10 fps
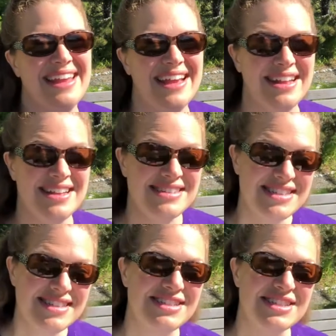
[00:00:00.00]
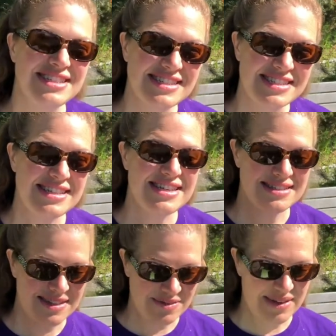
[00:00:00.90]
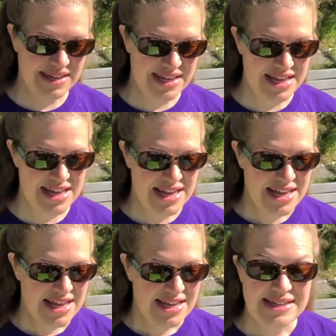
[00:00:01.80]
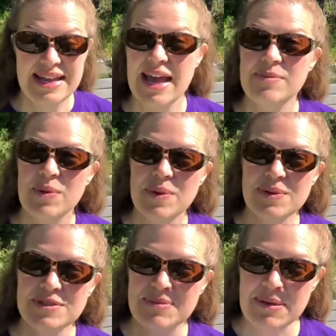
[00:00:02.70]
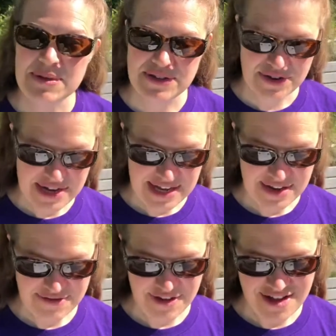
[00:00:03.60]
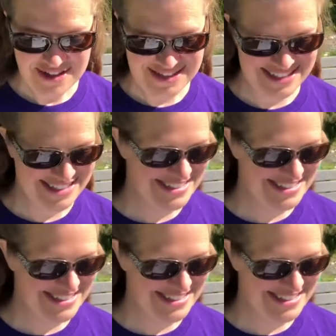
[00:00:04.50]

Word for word: And this is just the season when tadpoles might be turning into frogs.